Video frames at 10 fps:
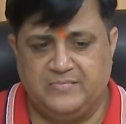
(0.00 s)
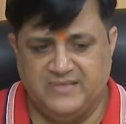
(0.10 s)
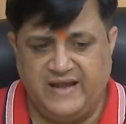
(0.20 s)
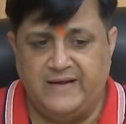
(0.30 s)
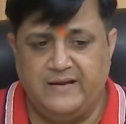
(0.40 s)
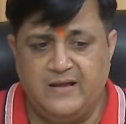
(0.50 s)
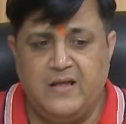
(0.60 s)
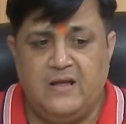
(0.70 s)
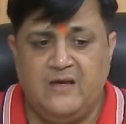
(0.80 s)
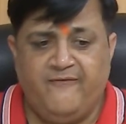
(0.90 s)
Then
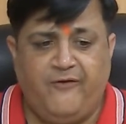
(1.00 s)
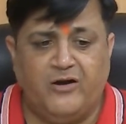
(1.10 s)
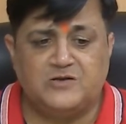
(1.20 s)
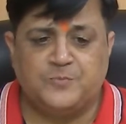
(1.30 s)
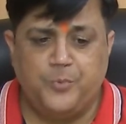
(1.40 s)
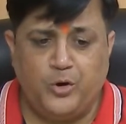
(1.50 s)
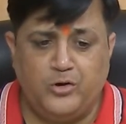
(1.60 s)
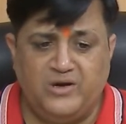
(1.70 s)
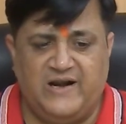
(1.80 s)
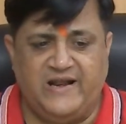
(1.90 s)
for
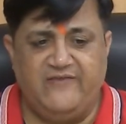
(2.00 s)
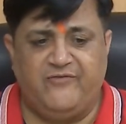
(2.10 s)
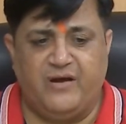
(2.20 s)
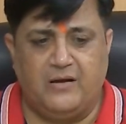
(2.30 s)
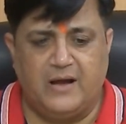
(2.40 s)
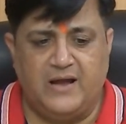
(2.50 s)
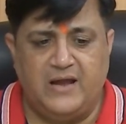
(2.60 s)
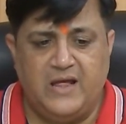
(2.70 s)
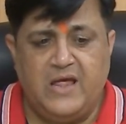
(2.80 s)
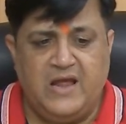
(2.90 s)
sporulating fungi,
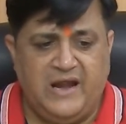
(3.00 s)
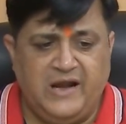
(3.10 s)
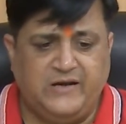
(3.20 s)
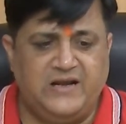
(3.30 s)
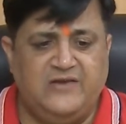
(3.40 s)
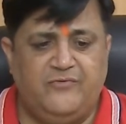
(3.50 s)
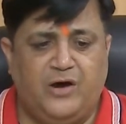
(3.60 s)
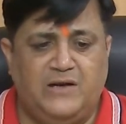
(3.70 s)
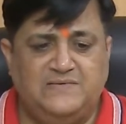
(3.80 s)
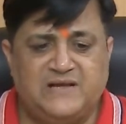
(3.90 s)
it
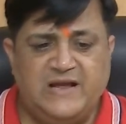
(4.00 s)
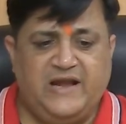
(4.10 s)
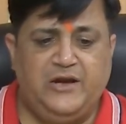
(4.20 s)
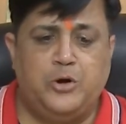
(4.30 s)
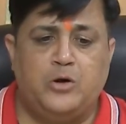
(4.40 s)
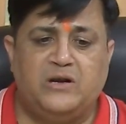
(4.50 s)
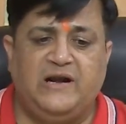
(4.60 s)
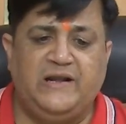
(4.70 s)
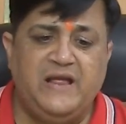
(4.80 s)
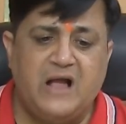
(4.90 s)
involves
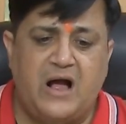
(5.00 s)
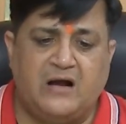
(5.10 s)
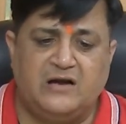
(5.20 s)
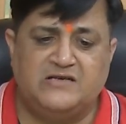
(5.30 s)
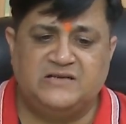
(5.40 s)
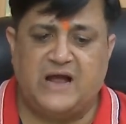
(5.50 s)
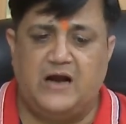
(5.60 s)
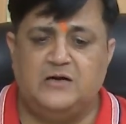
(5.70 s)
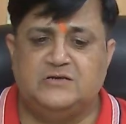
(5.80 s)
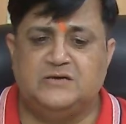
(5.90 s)
inoculating agar
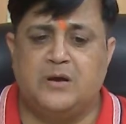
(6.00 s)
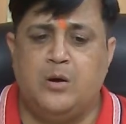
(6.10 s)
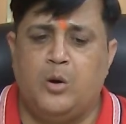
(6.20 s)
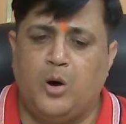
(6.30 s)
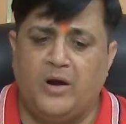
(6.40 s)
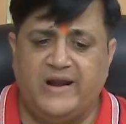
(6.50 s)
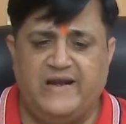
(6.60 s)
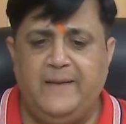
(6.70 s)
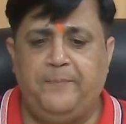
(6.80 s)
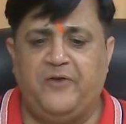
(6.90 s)
slants or
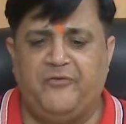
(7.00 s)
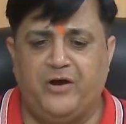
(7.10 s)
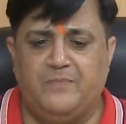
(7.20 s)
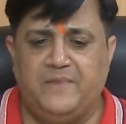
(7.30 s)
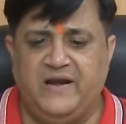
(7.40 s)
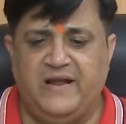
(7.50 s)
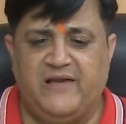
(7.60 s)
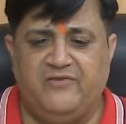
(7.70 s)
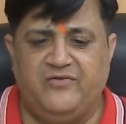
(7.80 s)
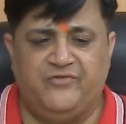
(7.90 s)
any preferred
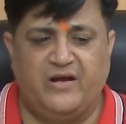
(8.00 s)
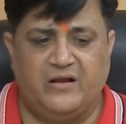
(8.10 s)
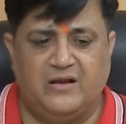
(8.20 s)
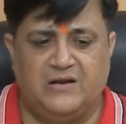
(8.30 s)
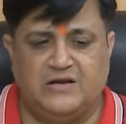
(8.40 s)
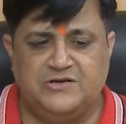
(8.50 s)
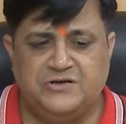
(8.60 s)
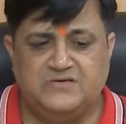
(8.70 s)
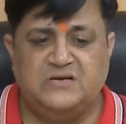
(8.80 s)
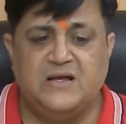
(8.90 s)
media with fungal
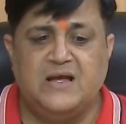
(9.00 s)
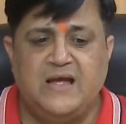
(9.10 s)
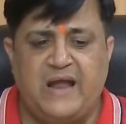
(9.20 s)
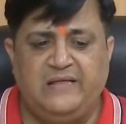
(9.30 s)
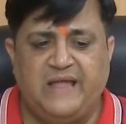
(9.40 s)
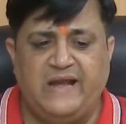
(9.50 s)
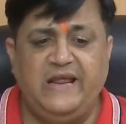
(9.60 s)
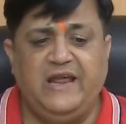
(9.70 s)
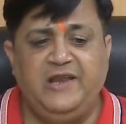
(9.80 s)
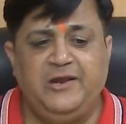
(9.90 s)
cultures and then
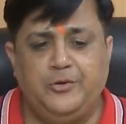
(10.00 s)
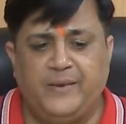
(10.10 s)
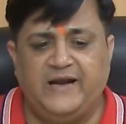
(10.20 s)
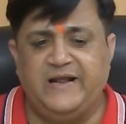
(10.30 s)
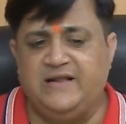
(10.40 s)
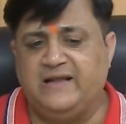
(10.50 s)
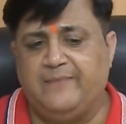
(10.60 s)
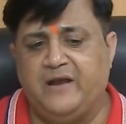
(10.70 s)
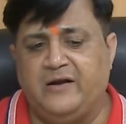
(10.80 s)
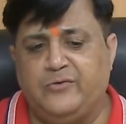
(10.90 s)
incubating
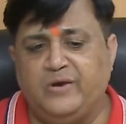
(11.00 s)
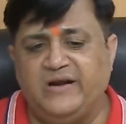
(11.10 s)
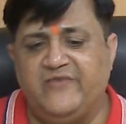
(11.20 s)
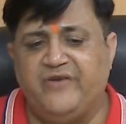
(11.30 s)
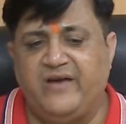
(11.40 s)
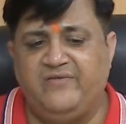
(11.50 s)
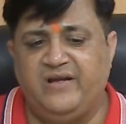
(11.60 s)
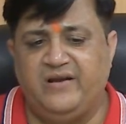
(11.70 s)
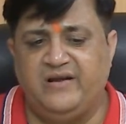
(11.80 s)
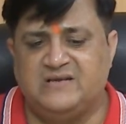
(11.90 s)
them at 25
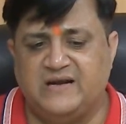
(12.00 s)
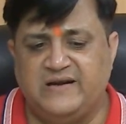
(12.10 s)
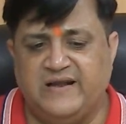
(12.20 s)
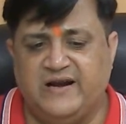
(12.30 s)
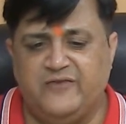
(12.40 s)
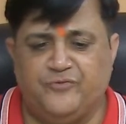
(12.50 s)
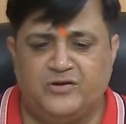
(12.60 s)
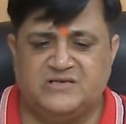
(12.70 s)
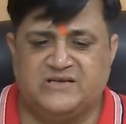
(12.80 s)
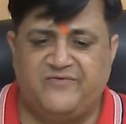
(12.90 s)
degrees centigrade for
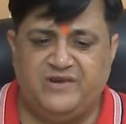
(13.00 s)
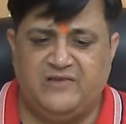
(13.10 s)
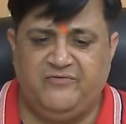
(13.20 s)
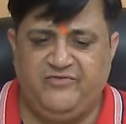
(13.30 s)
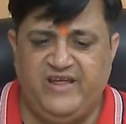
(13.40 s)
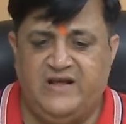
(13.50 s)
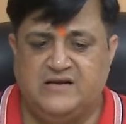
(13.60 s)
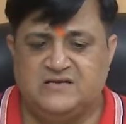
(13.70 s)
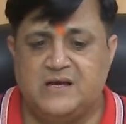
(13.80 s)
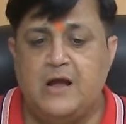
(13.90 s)
several
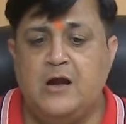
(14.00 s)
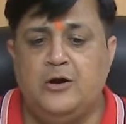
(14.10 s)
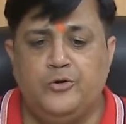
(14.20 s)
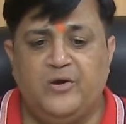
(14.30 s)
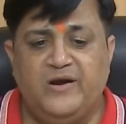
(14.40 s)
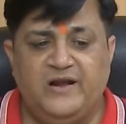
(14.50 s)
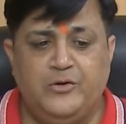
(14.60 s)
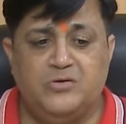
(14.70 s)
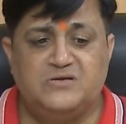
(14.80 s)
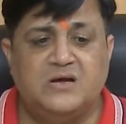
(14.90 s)
weeks to
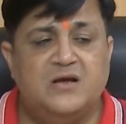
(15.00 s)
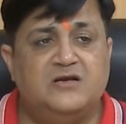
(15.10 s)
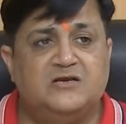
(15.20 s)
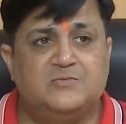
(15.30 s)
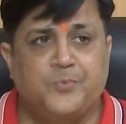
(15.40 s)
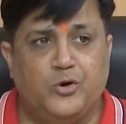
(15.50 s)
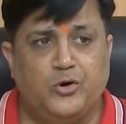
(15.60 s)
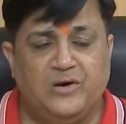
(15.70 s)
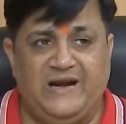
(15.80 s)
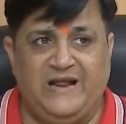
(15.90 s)
induce
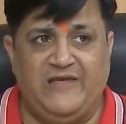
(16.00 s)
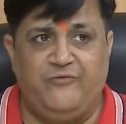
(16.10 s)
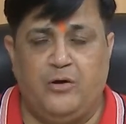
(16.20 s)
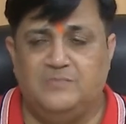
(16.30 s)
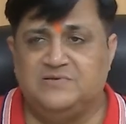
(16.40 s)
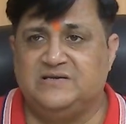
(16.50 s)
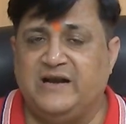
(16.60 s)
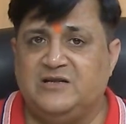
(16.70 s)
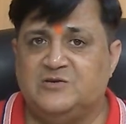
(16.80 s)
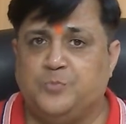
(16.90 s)
sporulating forms.
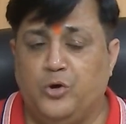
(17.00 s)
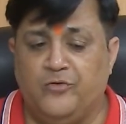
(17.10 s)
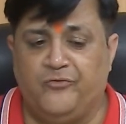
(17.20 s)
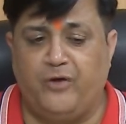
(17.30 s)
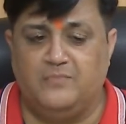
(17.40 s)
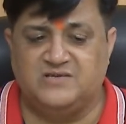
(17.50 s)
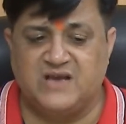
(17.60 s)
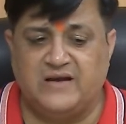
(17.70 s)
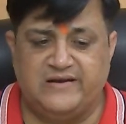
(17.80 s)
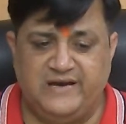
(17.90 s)
That spore forms
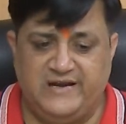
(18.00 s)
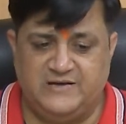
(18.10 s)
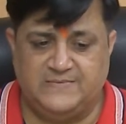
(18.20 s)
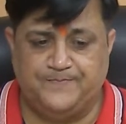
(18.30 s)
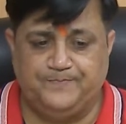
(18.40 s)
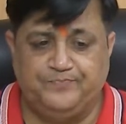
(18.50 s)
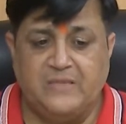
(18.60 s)
are released.